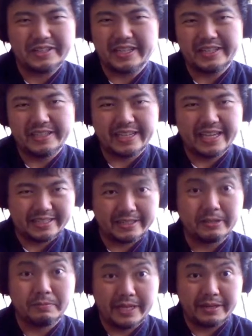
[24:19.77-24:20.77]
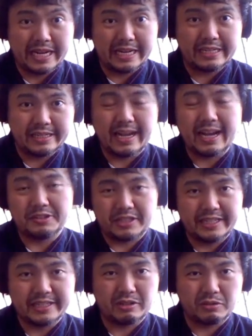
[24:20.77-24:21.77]
then yes, it'll be I'll
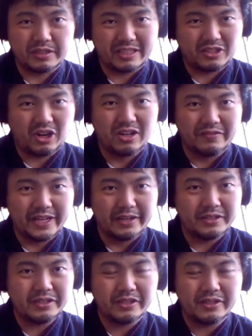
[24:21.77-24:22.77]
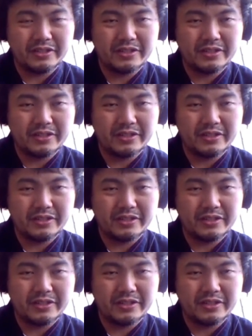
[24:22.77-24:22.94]
say this is the start of it.